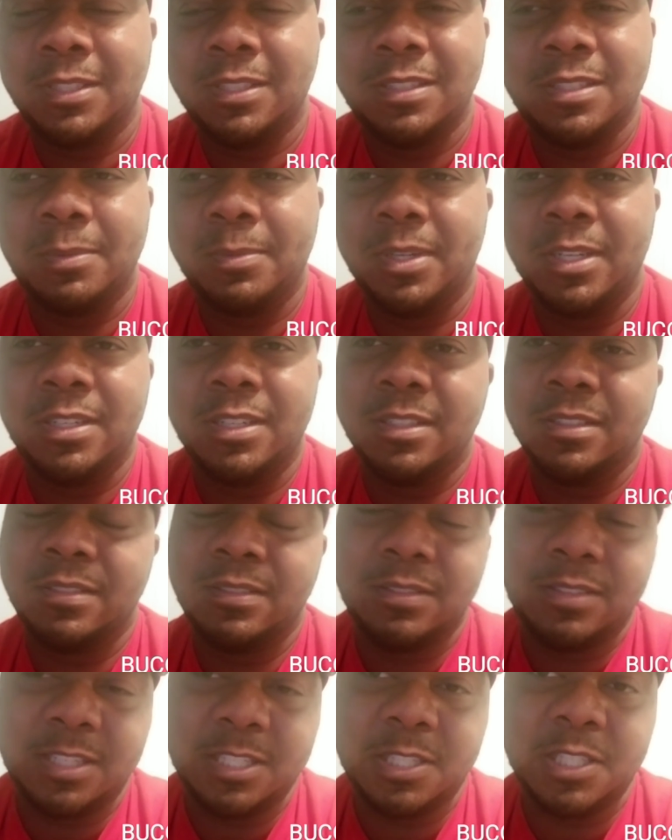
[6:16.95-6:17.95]
Come on, y'all.
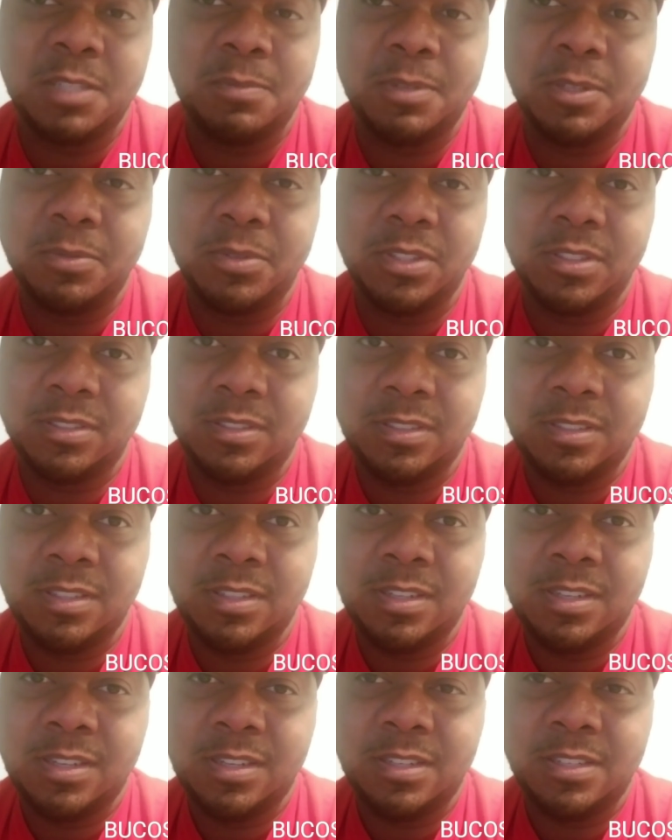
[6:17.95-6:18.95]
Let's just be real.
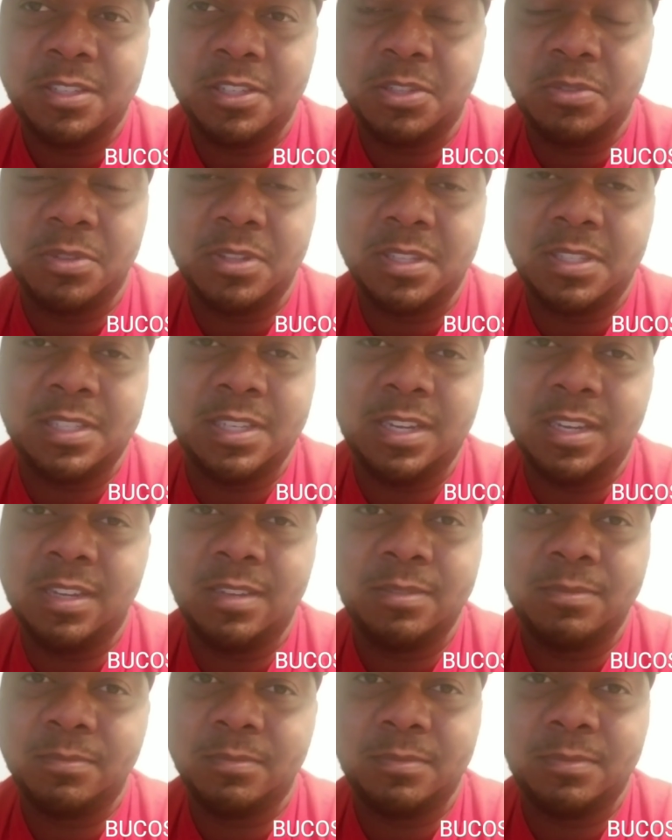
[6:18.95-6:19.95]
Do you really
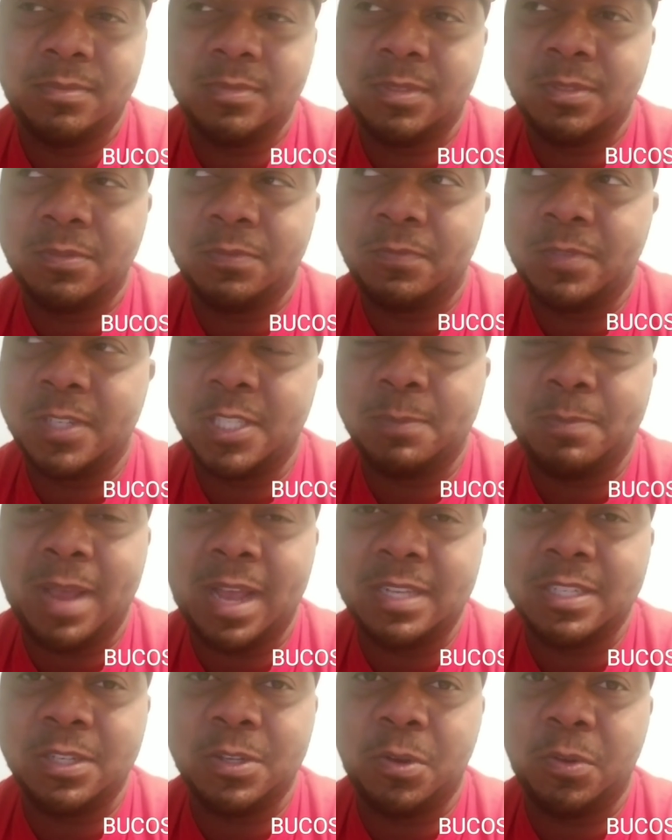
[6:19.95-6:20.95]
see
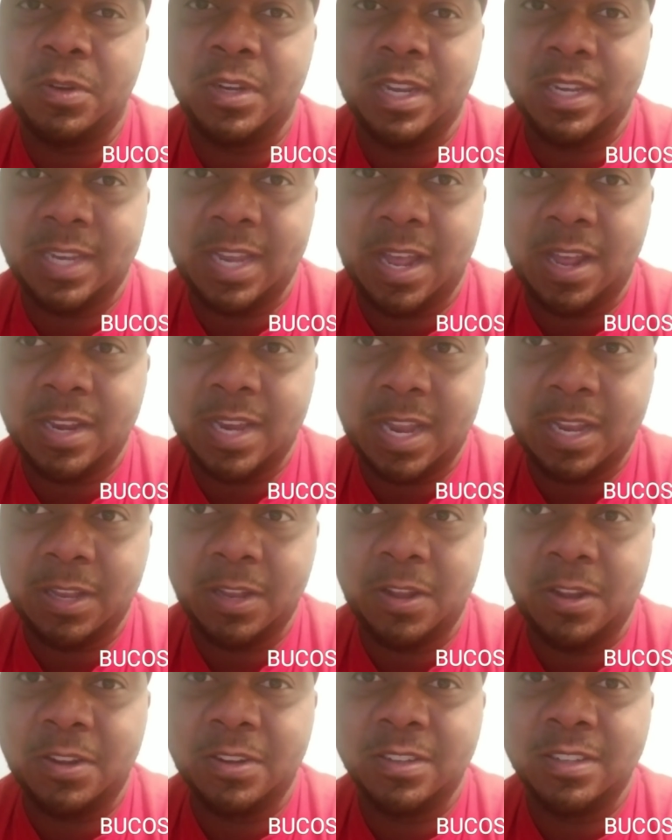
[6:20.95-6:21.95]
Fitzpatrick holding it down that
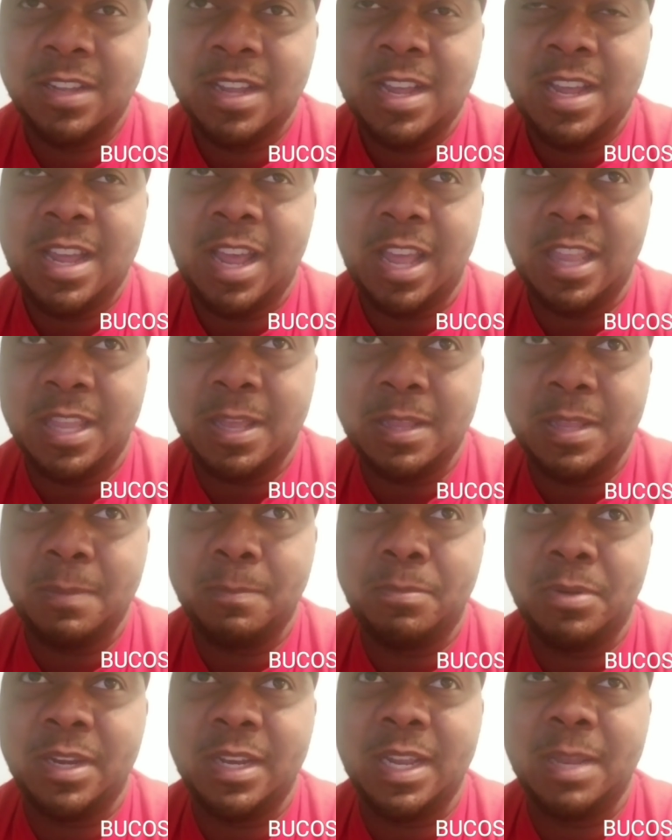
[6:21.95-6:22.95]
long and then
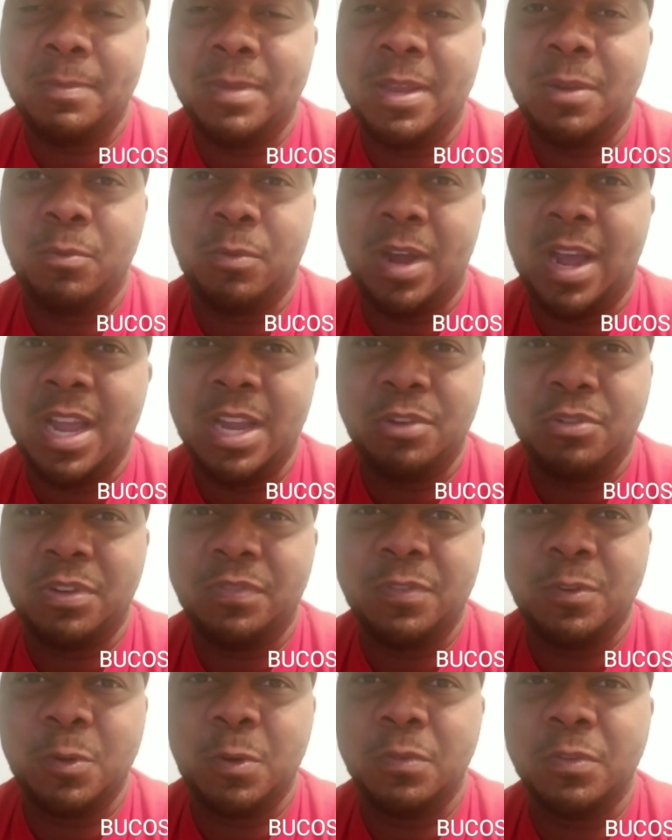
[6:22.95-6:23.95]
them putting him in Ryan
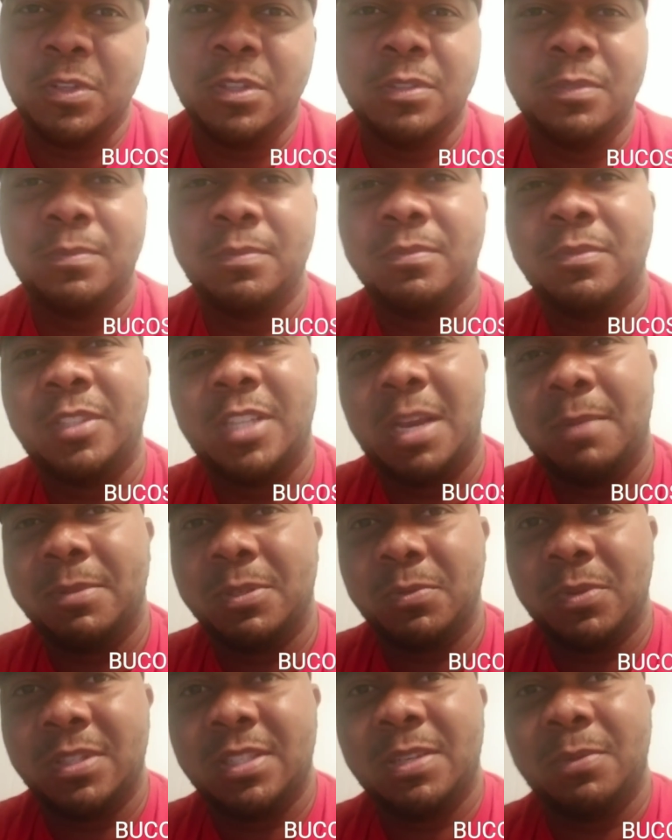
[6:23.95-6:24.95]
Griffin over
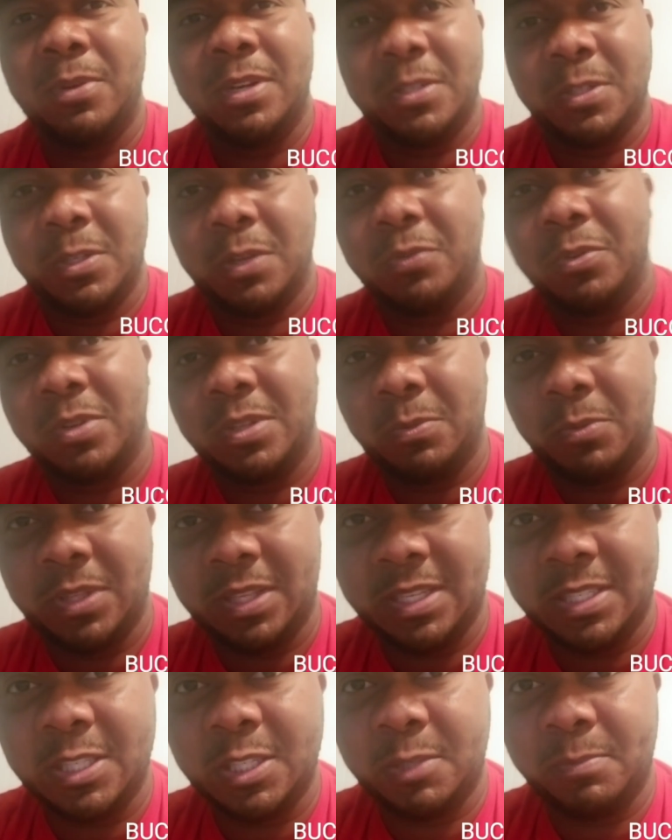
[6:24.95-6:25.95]
Jameis Winston when he's over with
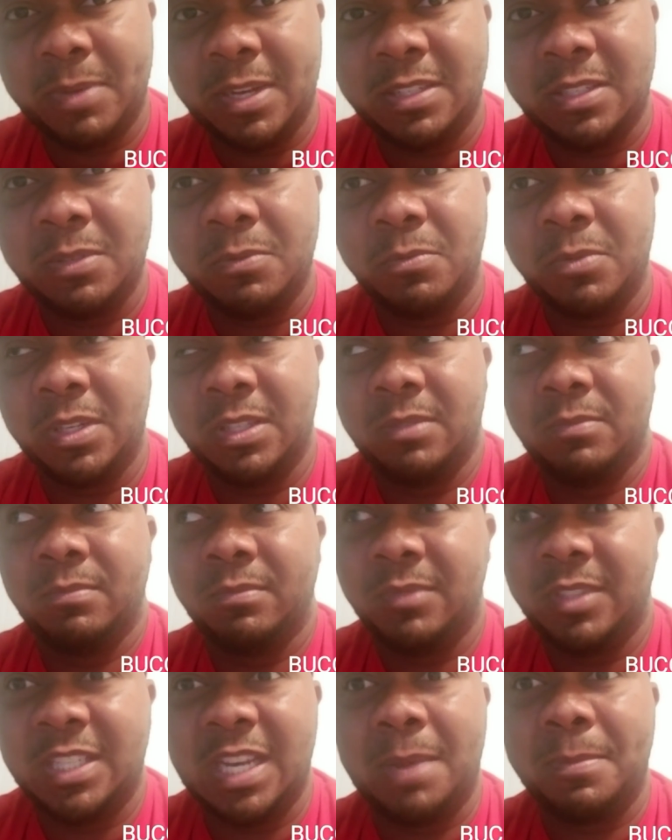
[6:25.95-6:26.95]
his suspension with
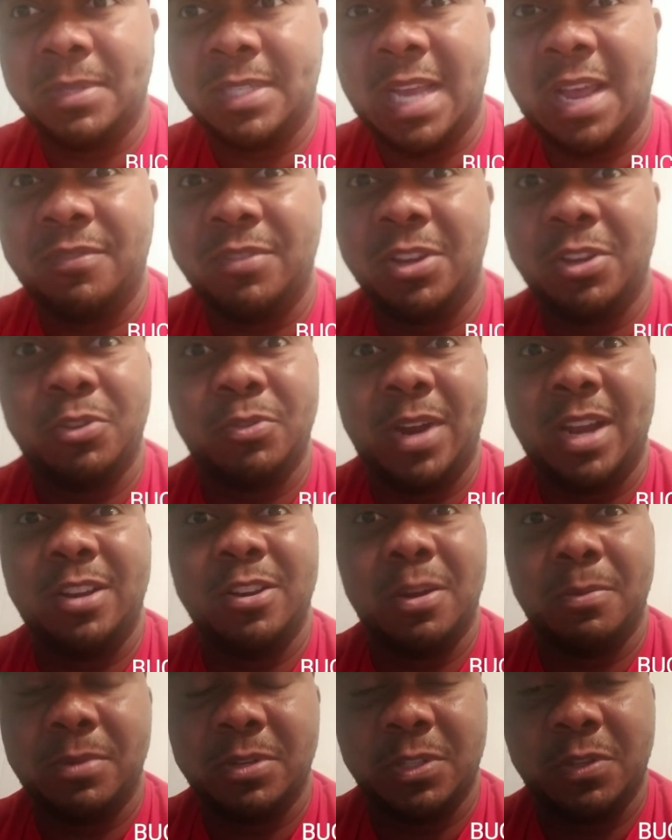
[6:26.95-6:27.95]
Jameis having great
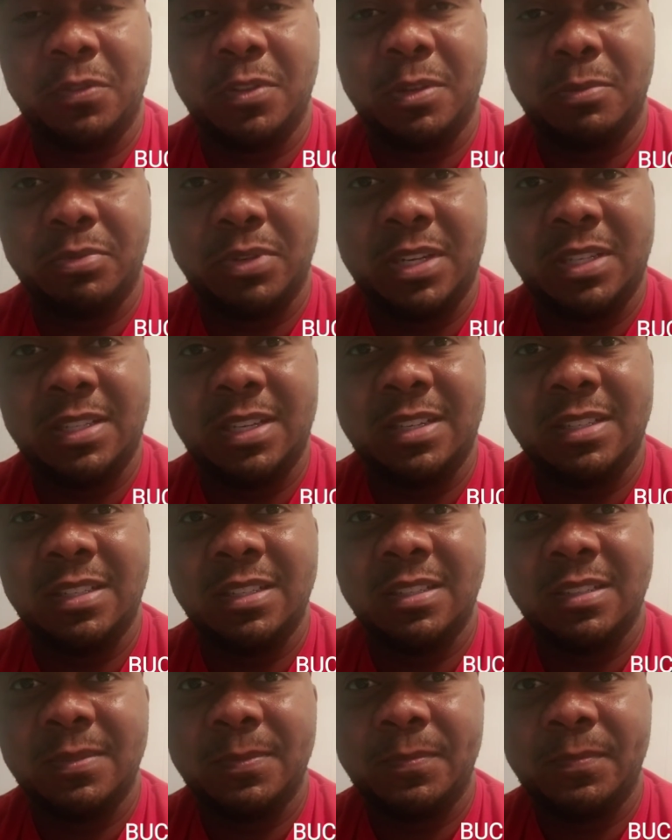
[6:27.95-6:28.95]
numbers over the preseason?